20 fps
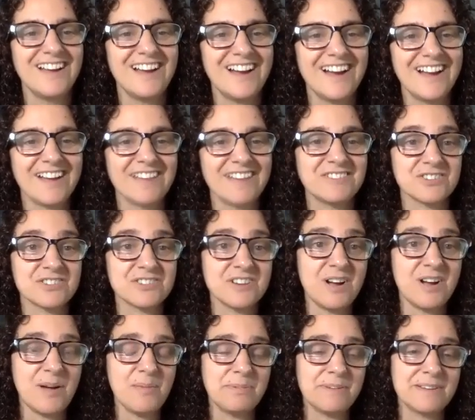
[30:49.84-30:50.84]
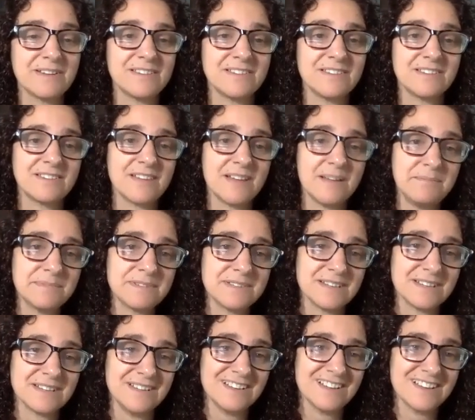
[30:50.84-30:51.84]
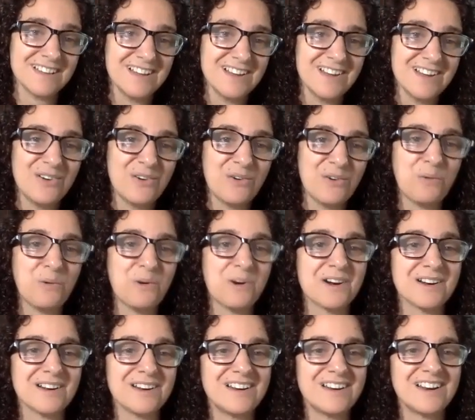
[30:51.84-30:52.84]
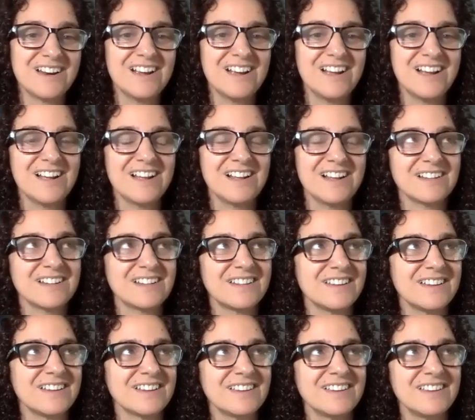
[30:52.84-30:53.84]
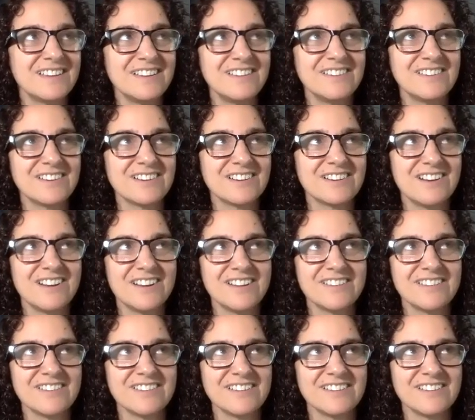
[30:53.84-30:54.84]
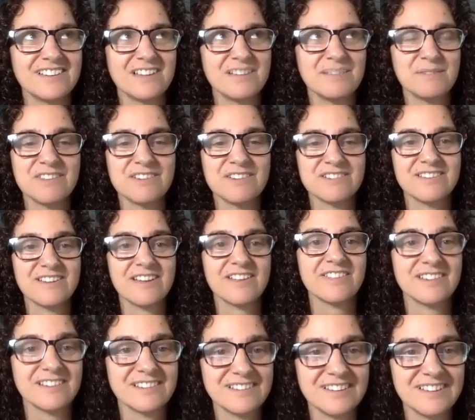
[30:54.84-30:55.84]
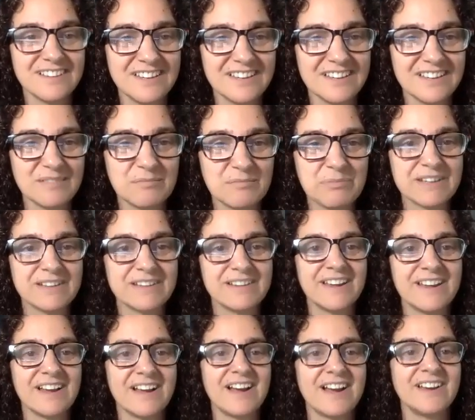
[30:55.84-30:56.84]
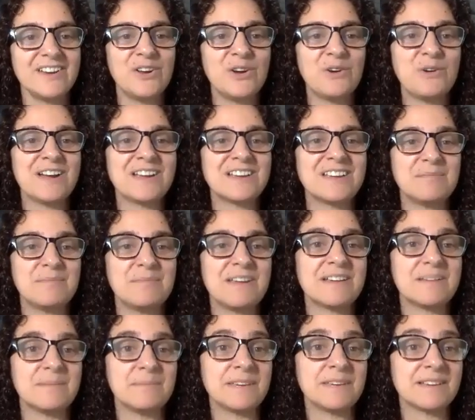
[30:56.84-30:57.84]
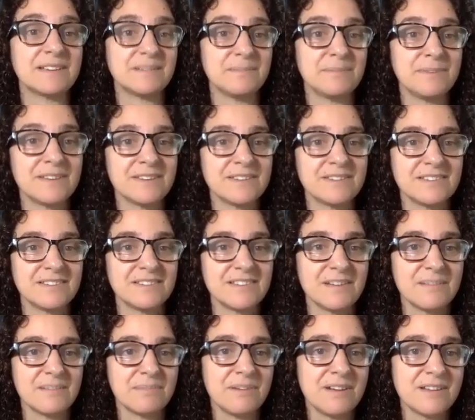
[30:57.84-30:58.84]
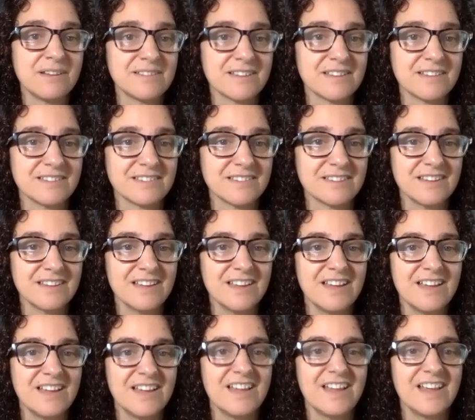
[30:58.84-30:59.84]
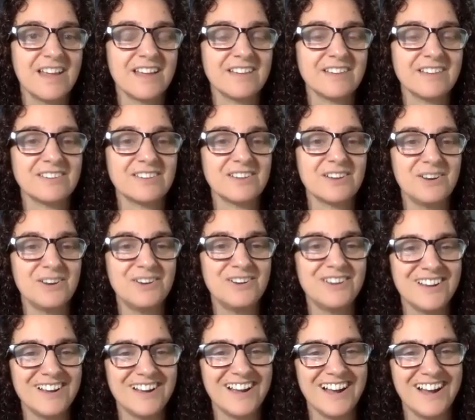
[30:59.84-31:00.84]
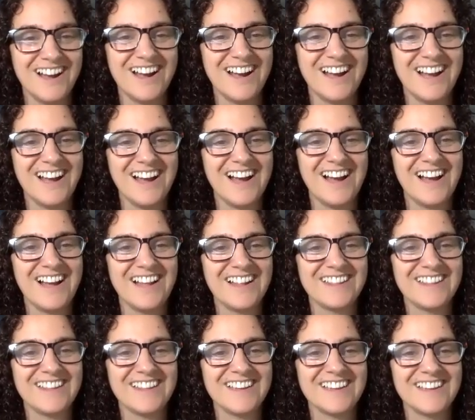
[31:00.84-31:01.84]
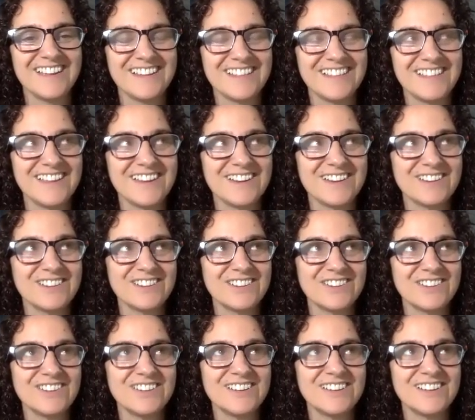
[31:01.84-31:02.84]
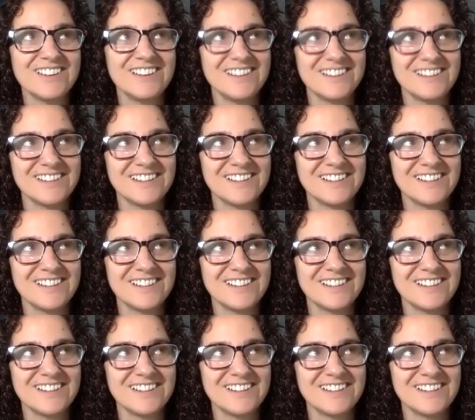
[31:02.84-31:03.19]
I have to shop because it's empty, or the kids are constantly telling me there's nothing to eat, but yeah, I know I can make a meal because it's not processed. And so they are learning.